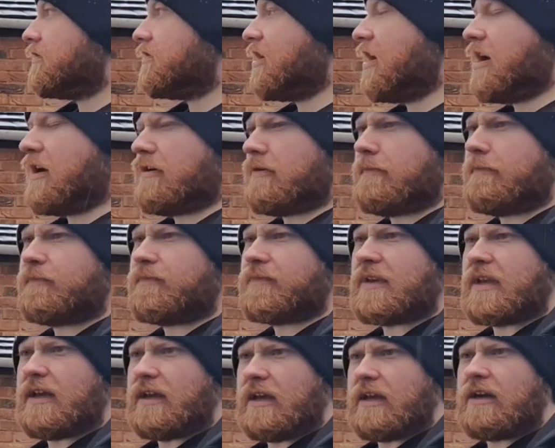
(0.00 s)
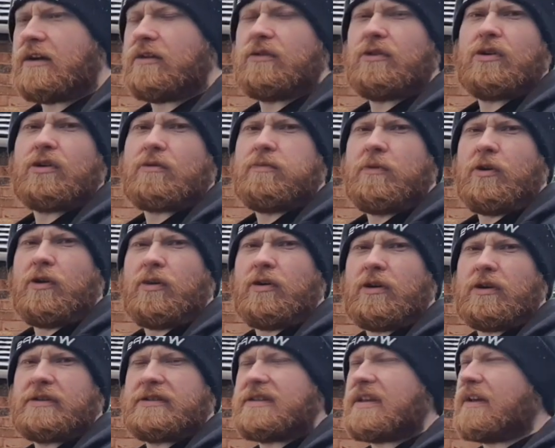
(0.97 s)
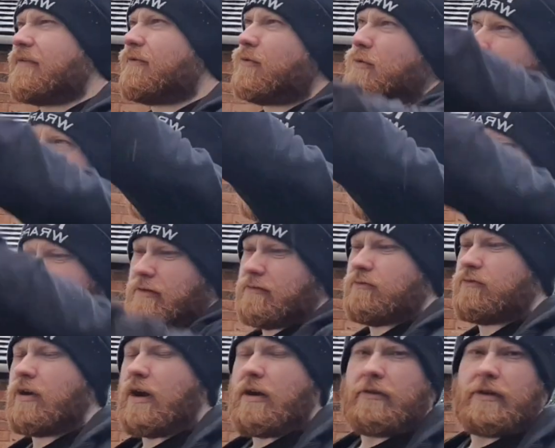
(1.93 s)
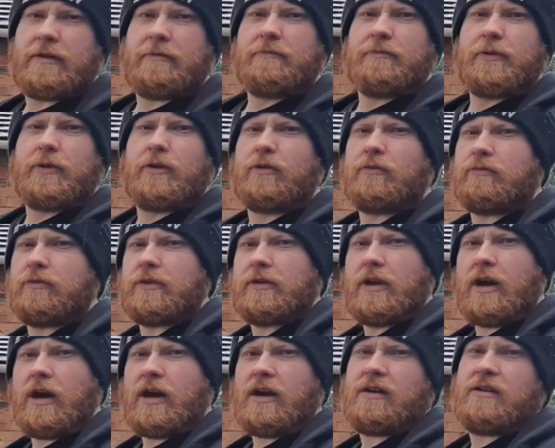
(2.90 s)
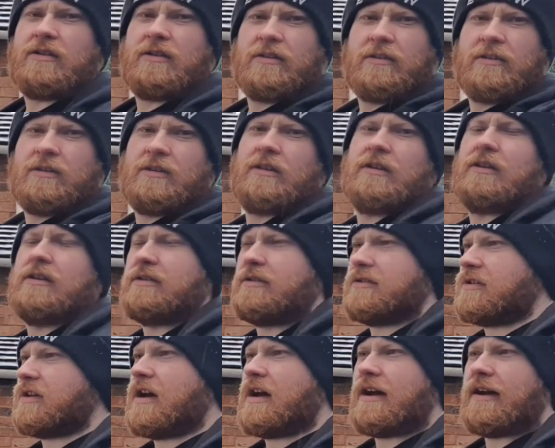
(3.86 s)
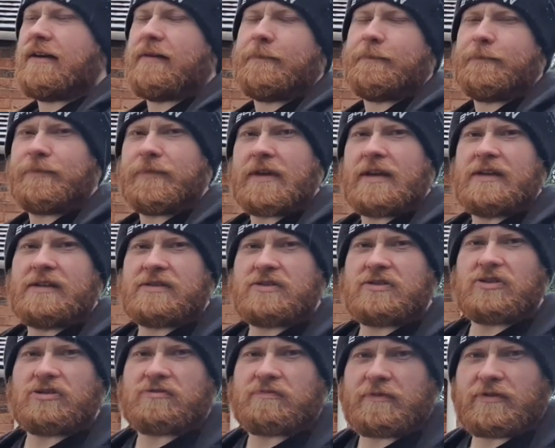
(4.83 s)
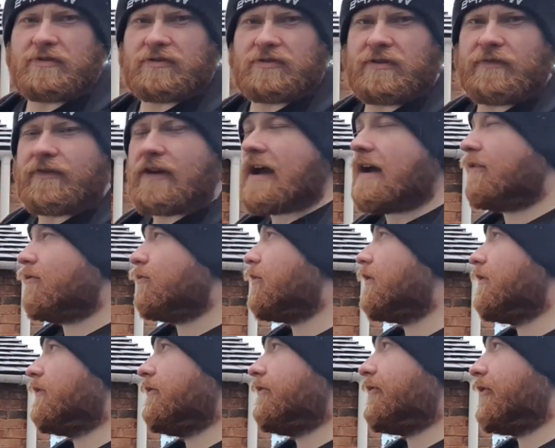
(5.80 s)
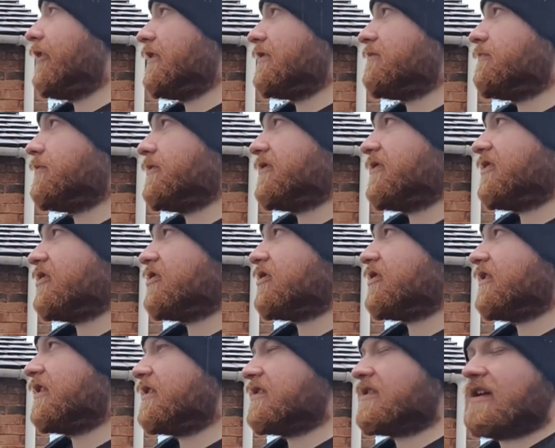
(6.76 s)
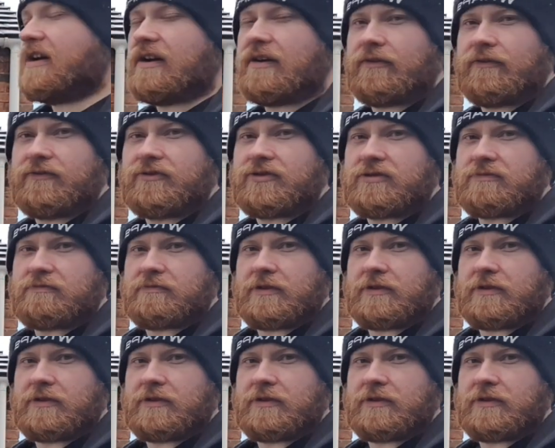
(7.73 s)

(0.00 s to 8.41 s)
so it'll look more as if we're doing rowing, but we're not. So it's just because of how we've had to position ourselves